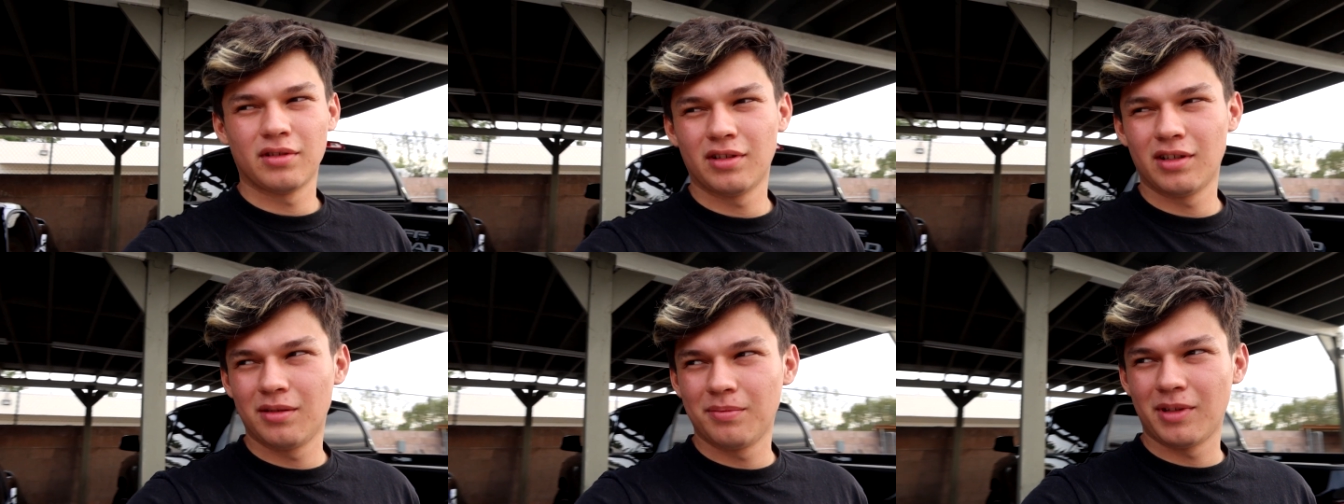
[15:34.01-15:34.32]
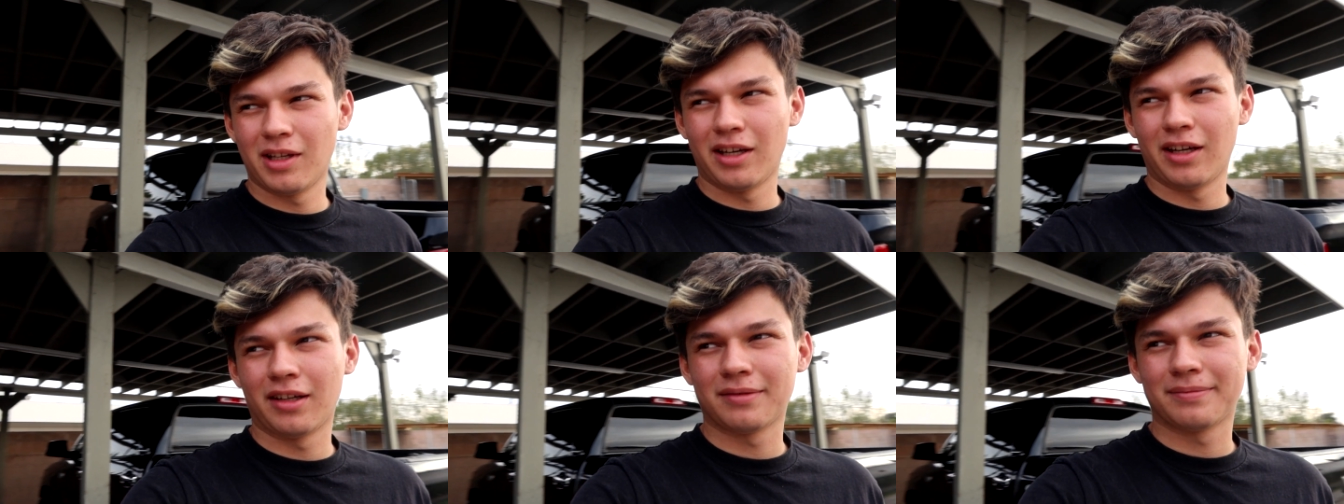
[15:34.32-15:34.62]
I'm
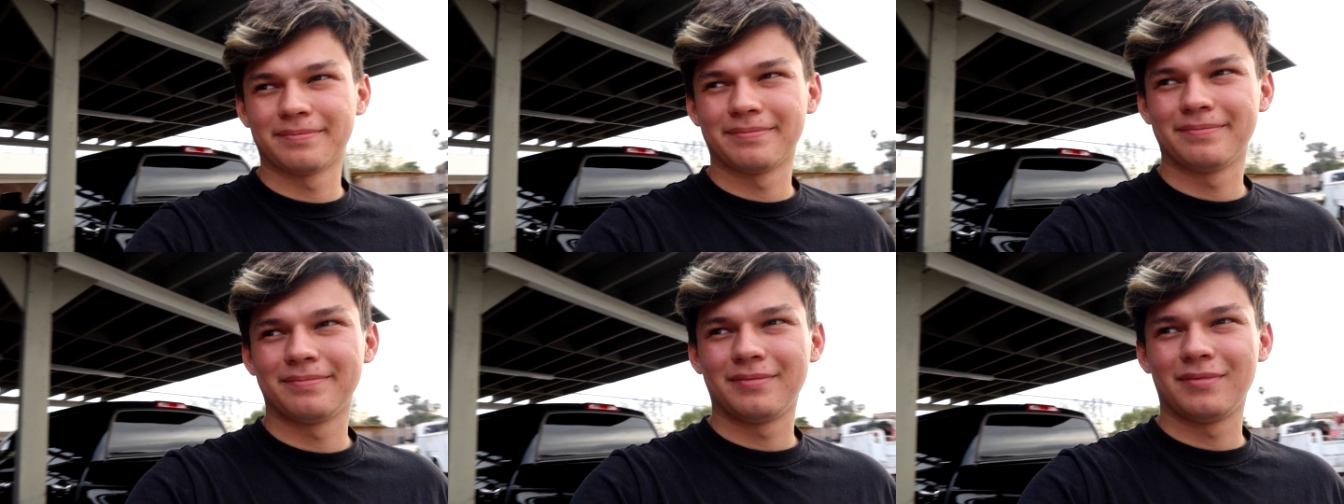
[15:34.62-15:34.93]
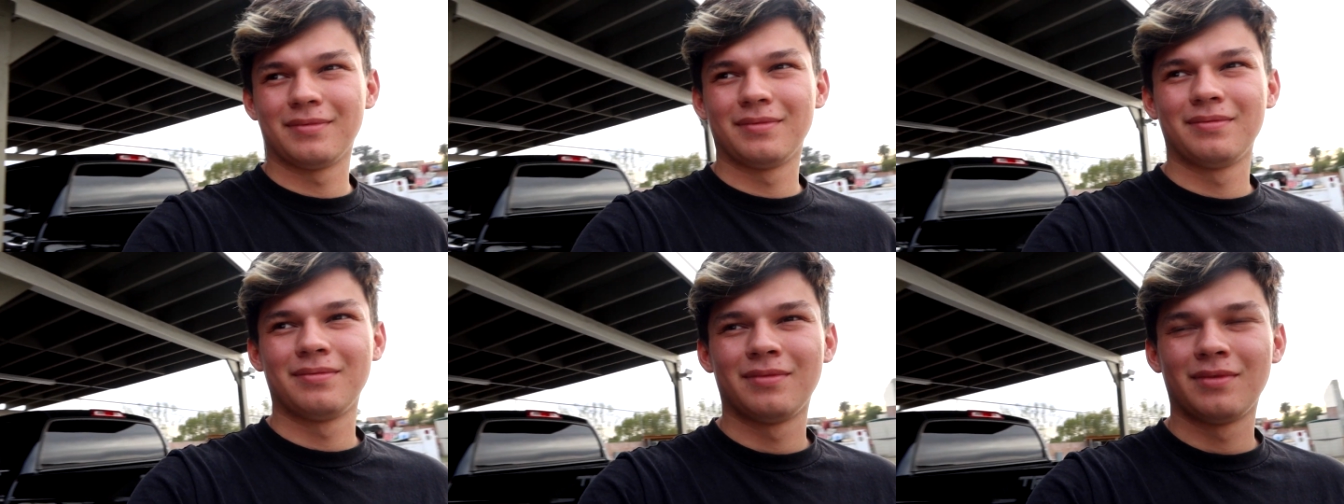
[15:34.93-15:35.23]
like,
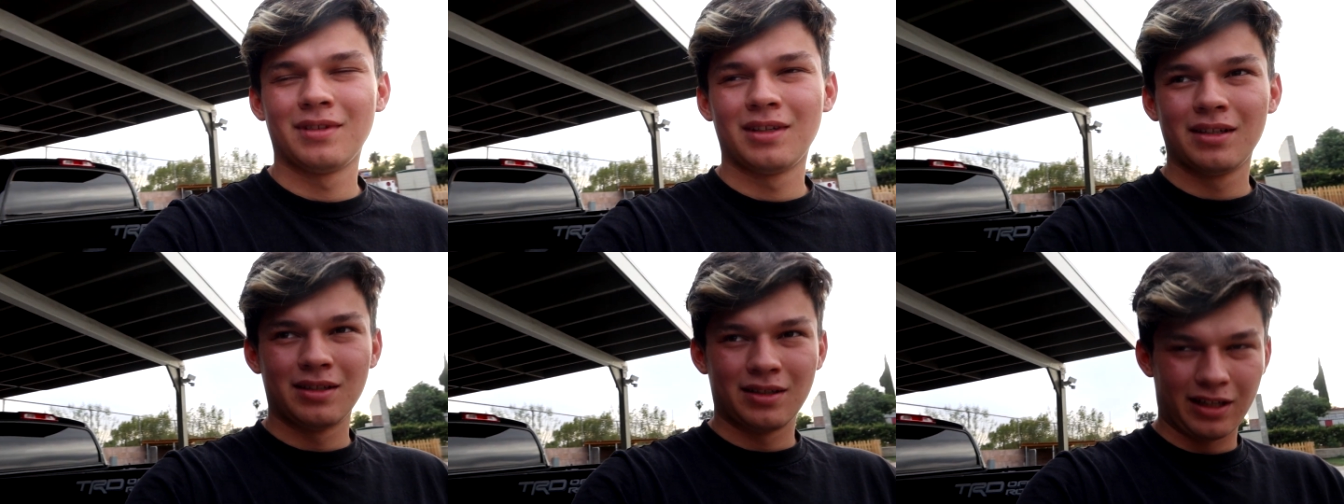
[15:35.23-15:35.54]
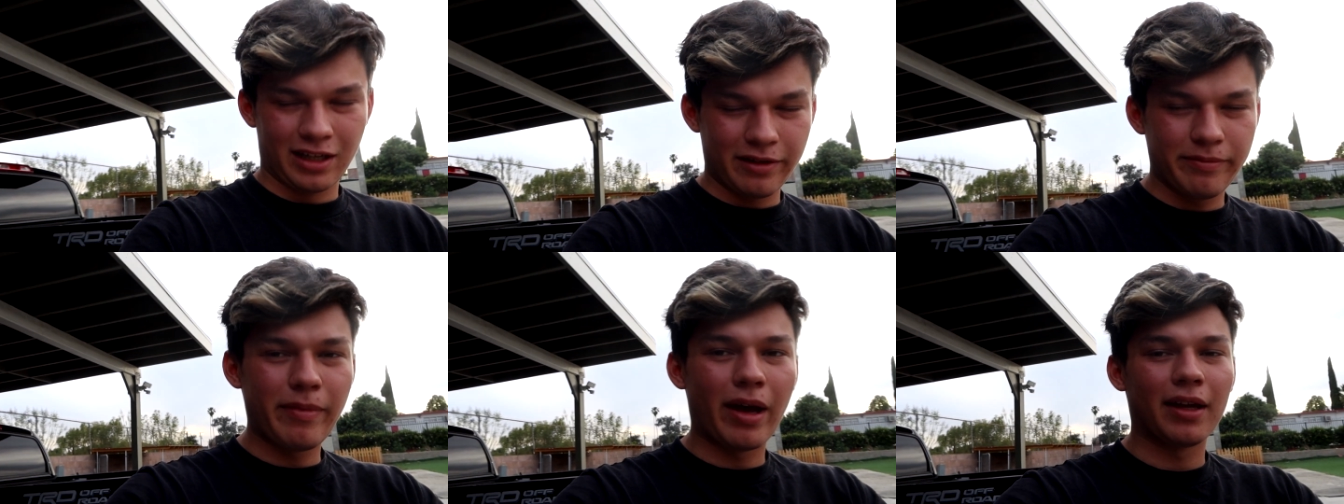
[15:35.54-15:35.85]

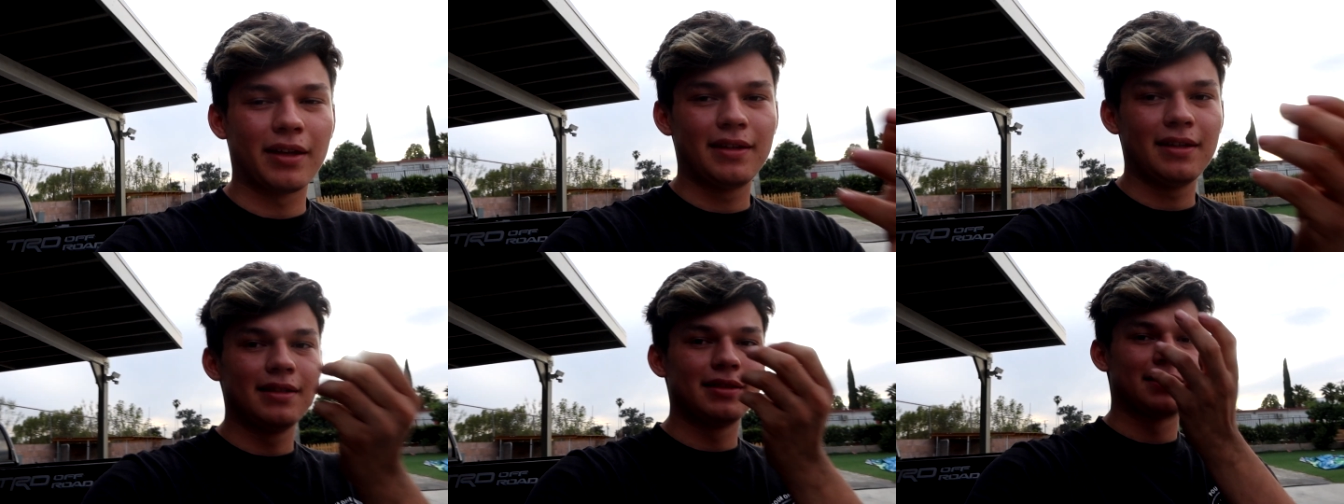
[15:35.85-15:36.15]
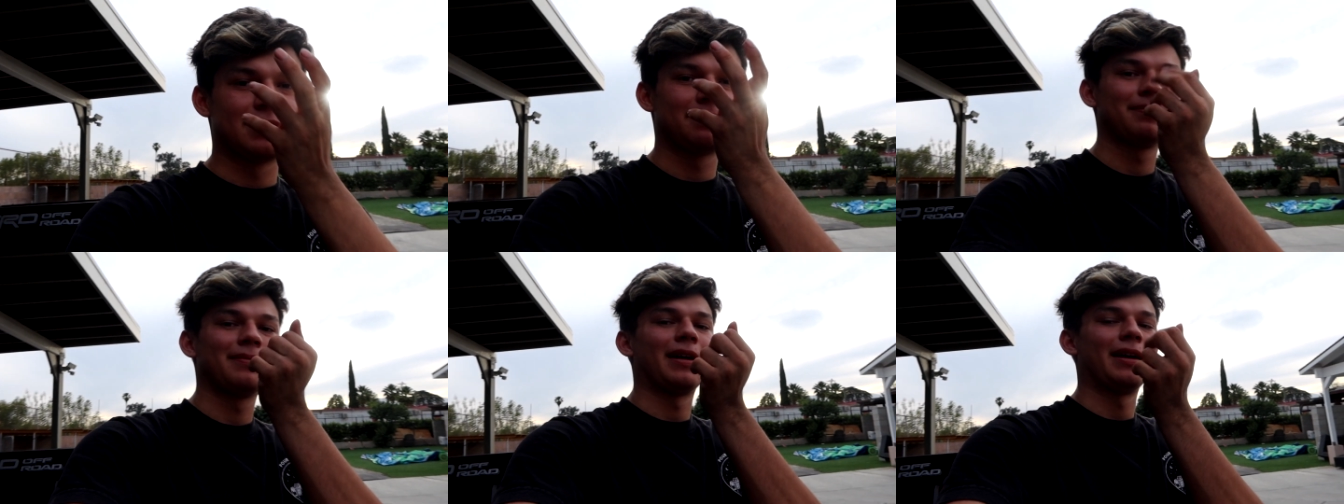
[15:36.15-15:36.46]
give me my keys.
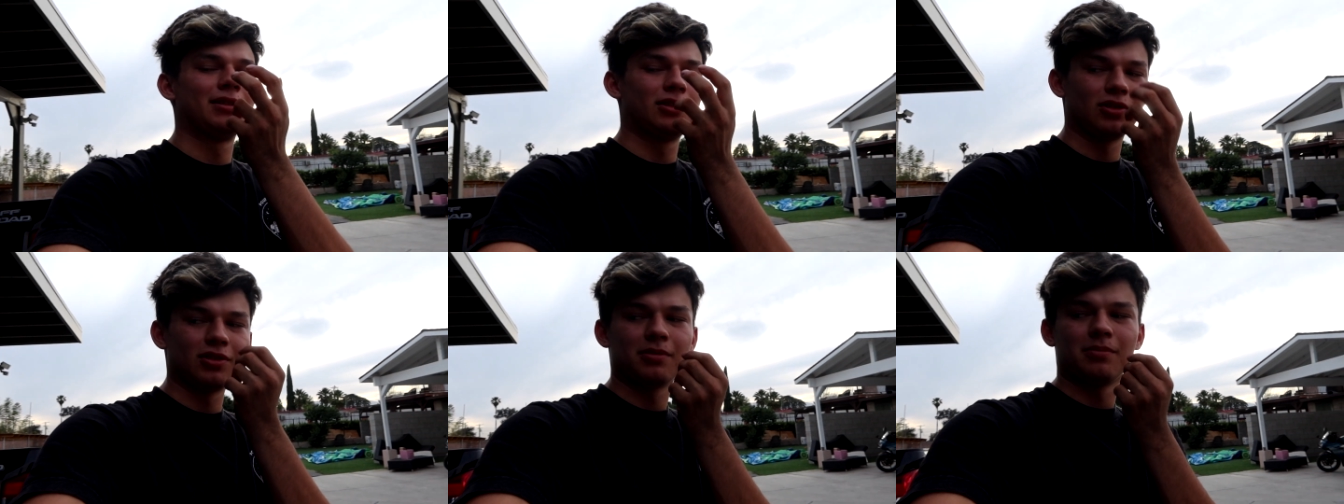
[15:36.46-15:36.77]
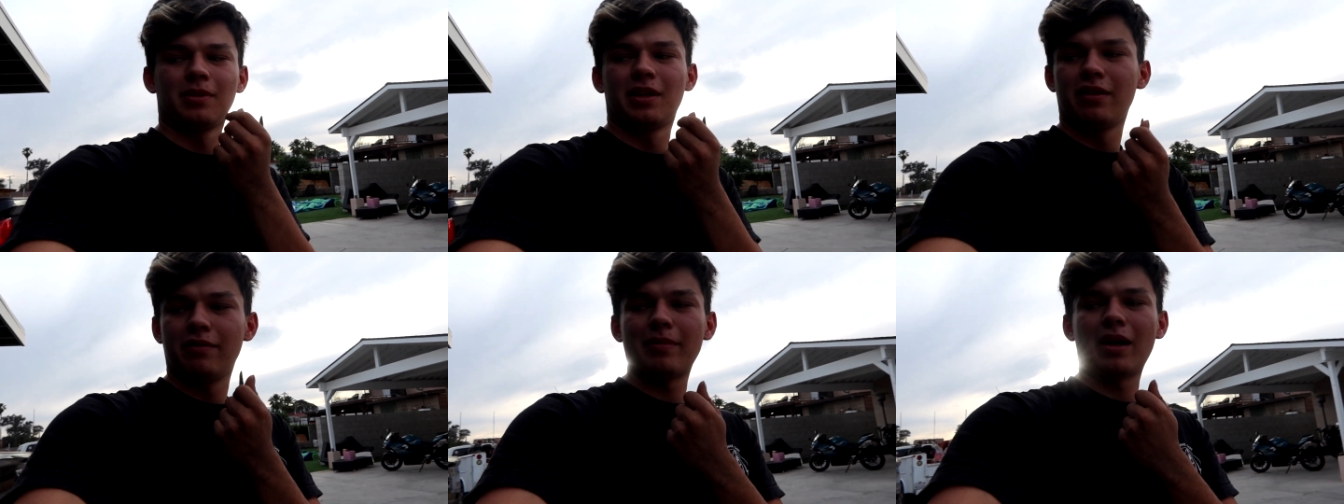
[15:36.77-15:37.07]
I told him,
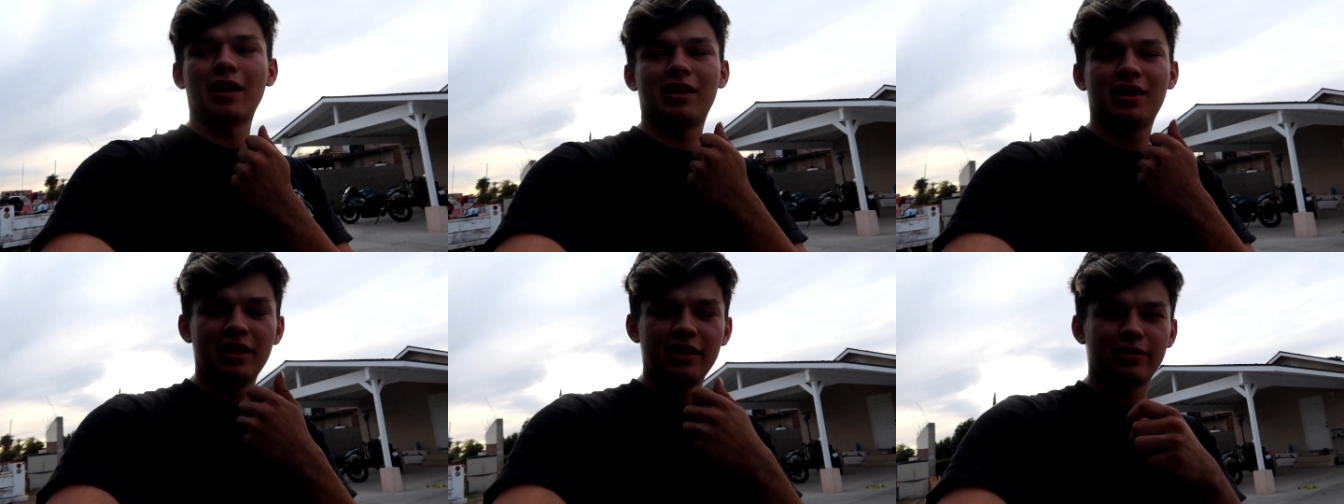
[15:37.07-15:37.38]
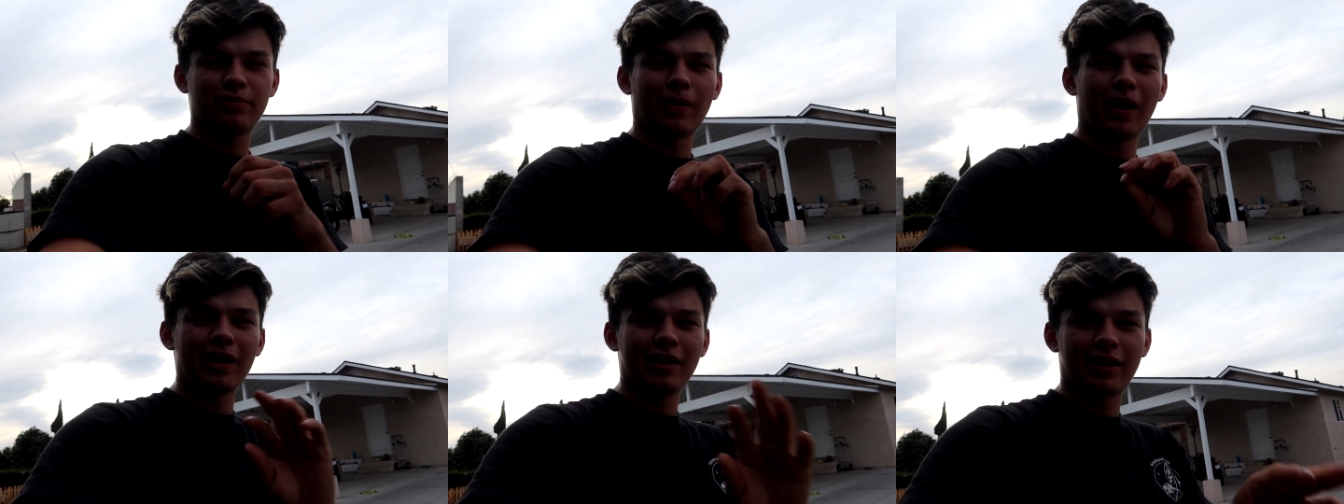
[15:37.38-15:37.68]
give me my
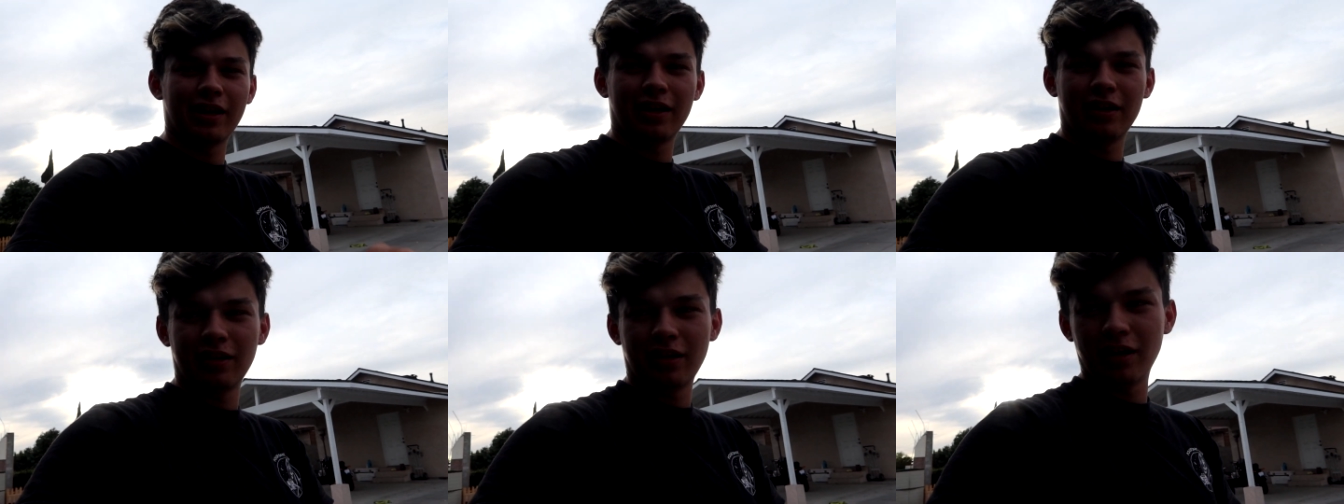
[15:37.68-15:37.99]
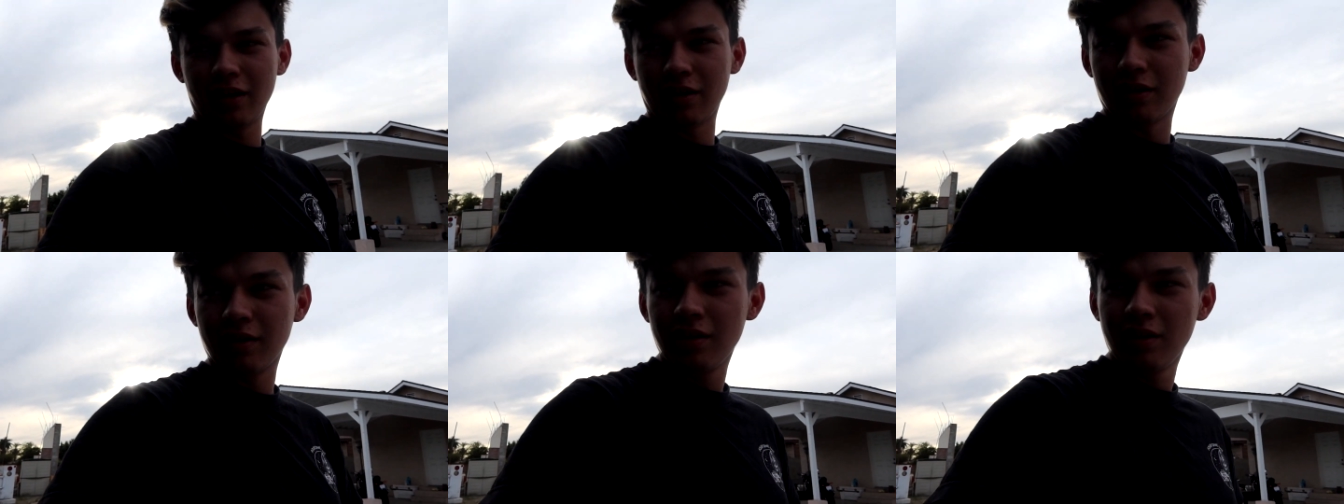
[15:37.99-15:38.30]
keys right then and
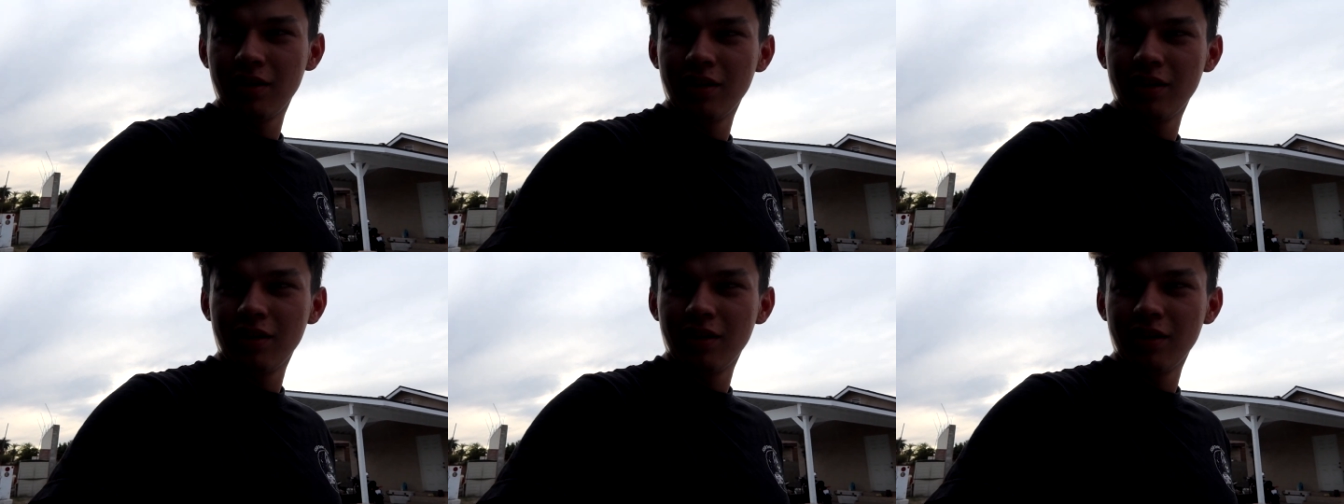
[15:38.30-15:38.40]
there.